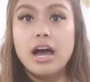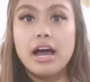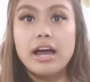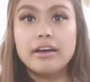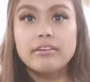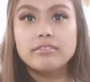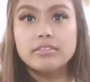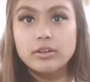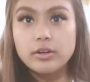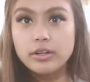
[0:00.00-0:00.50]
I
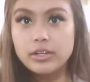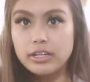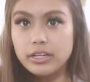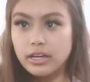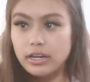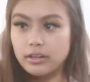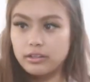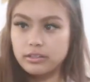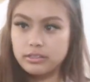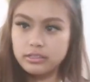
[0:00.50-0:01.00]
have no
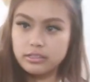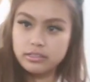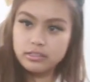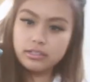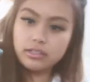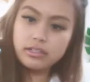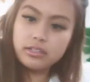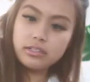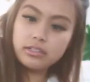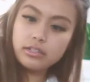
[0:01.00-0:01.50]
idea how this is
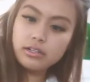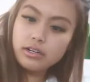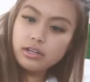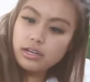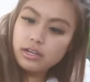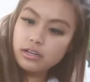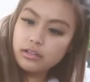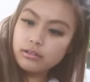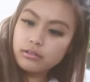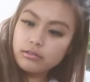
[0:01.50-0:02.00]
gonna turn
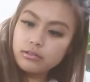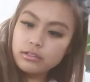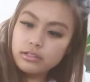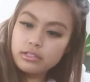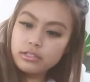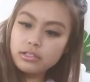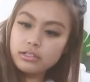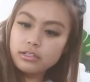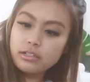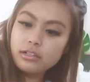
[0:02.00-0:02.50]
out,
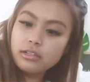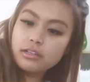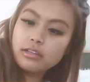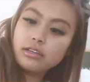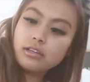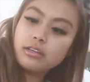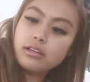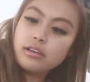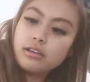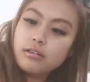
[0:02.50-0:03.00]

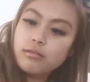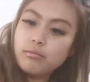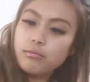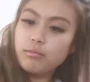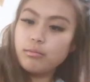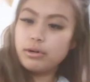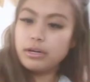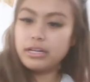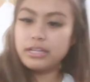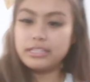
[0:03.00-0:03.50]

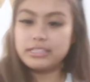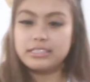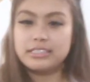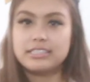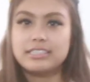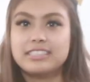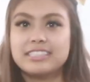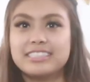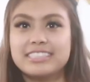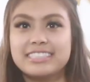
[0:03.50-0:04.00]
but